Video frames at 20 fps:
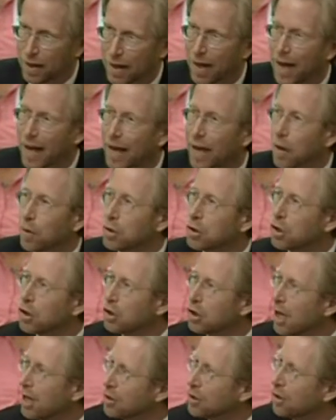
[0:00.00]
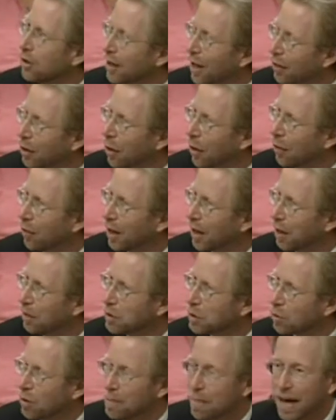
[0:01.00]
It was just yesterday, though, that I
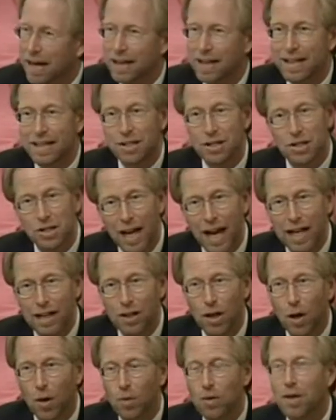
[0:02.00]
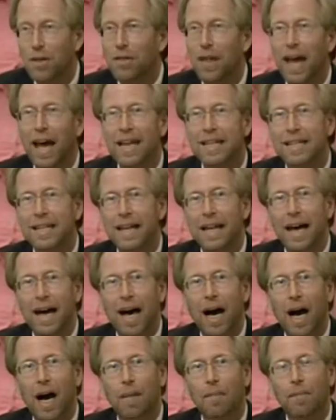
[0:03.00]
was reminded as a side note that
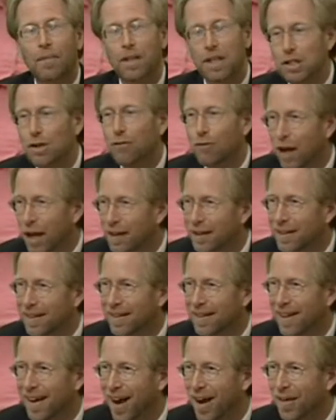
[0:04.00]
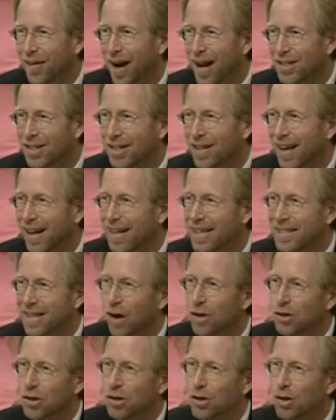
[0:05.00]
this event, Hunger Action Day, has
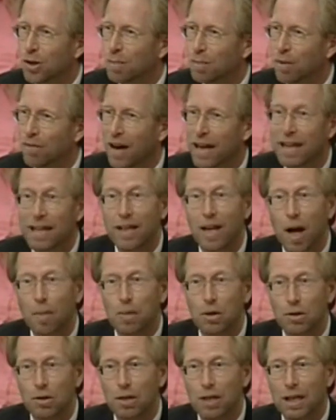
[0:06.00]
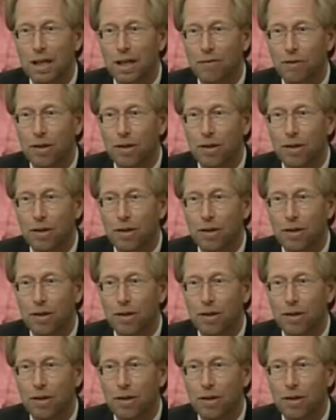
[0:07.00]
also provided an opportunity for